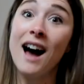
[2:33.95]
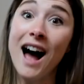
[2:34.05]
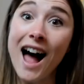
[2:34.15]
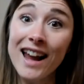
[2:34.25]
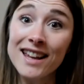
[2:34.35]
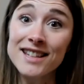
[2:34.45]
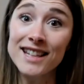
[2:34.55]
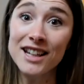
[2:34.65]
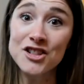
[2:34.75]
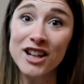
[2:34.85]
I can
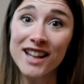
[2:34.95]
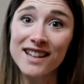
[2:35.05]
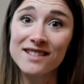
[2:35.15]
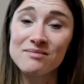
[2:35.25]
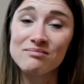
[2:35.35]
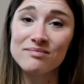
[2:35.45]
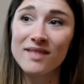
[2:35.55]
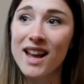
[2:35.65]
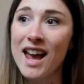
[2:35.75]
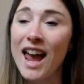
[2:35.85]
teach it.
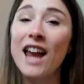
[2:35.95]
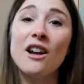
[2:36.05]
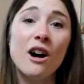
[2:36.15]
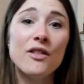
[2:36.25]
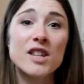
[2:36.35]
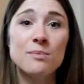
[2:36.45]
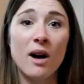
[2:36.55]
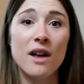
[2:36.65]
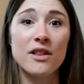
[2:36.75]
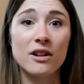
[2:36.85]
And on the
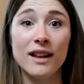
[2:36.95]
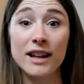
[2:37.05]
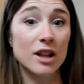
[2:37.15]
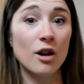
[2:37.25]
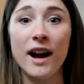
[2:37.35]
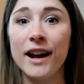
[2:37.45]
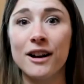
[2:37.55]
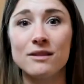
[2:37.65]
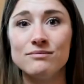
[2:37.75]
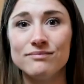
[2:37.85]
spot, they're like, "You're
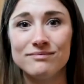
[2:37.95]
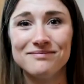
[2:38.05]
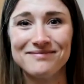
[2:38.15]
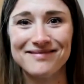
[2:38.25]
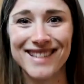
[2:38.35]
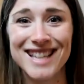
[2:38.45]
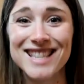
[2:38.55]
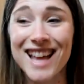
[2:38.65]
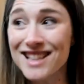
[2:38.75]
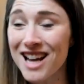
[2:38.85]
hired."
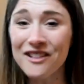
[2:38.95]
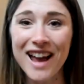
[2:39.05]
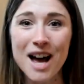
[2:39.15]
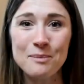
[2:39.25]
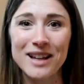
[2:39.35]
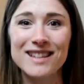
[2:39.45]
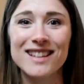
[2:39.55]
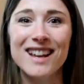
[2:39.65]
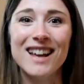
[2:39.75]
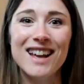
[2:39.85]
That's how it happened.
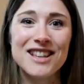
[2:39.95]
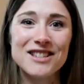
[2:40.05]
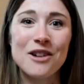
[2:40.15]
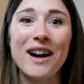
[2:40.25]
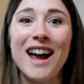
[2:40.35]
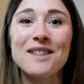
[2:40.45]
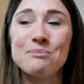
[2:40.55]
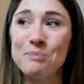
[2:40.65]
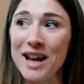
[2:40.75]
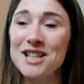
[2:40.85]
So I
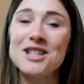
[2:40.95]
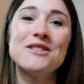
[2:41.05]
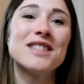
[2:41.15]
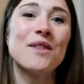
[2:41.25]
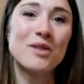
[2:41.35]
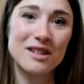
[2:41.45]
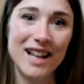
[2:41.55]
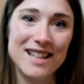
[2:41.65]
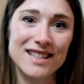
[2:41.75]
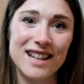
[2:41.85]
had been to several
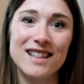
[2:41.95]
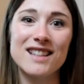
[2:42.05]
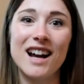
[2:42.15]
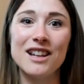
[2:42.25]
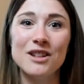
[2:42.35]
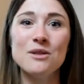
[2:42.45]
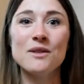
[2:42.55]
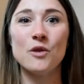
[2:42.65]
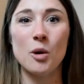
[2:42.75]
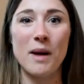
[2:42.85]
classes, I knew the
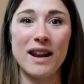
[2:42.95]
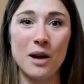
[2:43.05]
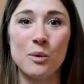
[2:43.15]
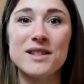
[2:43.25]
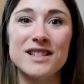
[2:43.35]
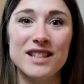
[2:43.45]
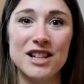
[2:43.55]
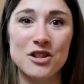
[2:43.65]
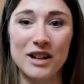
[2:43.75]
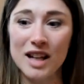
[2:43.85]
format, I was a
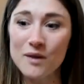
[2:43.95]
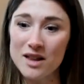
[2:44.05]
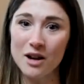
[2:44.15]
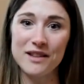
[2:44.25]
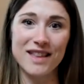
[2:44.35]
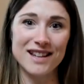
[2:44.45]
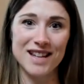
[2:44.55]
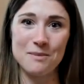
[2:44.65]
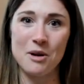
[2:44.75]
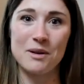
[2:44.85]
teacher, even though at that
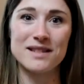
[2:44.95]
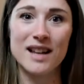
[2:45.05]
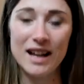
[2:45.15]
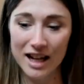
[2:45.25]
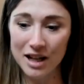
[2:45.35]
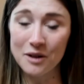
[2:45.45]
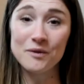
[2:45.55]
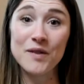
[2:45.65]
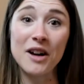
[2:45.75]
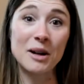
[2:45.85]
time I was, you know,
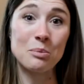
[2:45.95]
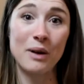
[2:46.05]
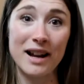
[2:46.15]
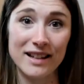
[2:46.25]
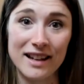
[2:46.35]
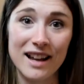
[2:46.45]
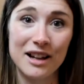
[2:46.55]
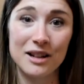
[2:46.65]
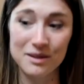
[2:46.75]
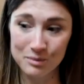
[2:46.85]
very pregnant, I
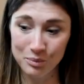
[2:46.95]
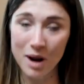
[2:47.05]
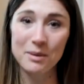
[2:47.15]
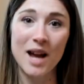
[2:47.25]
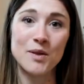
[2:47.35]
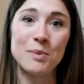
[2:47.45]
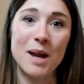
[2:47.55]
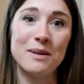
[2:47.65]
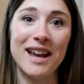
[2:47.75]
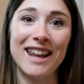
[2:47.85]
could probably have a
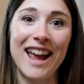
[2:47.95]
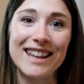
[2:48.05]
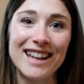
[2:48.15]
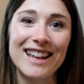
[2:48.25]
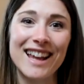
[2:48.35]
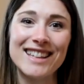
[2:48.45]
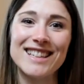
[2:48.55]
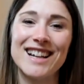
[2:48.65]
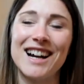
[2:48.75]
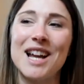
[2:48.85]
baby at any, any
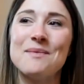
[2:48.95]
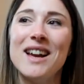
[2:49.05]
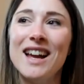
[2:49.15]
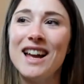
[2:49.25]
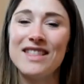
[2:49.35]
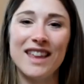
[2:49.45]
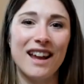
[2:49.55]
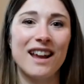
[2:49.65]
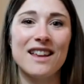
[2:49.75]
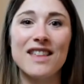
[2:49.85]
time.
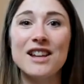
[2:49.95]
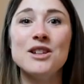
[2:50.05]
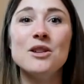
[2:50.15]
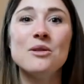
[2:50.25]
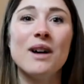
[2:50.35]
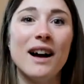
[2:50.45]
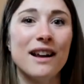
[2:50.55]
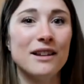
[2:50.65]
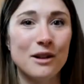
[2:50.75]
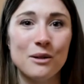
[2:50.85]
They, they knew
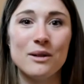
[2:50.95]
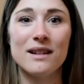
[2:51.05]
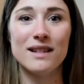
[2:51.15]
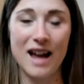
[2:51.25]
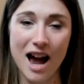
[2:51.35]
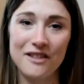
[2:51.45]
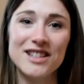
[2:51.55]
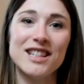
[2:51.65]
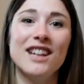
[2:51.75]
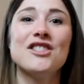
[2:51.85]
I knew how to
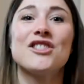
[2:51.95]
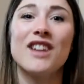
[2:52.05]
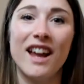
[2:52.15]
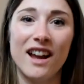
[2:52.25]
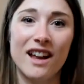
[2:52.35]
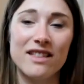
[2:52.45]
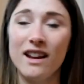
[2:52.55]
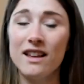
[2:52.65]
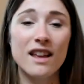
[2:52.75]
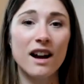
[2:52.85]
teach, and
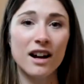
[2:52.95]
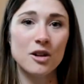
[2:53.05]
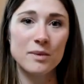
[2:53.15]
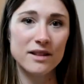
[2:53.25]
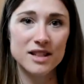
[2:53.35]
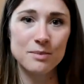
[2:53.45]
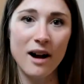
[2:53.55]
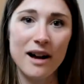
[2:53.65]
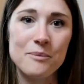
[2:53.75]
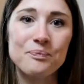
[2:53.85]
they, they hired me on the
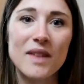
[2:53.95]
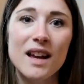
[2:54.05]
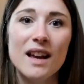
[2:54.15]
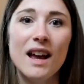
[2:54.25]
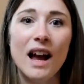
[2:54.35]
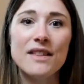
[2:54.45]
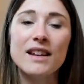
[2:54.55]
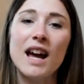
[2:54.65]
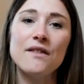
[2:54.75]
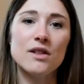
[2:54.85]
spot. And then
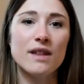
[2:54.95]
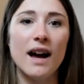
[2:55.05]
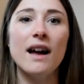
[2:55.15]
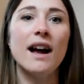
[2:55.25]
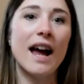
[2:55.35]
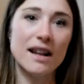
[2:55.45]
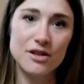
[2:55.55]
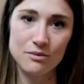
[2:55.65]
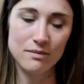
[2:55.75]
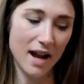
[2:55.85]
after that, I had, a,
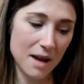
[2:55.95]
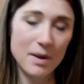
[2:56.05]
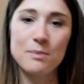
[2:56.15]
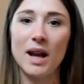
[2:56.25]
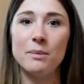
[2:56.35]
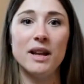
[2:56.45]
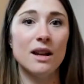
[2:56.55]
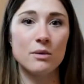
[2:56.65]
I had my baby.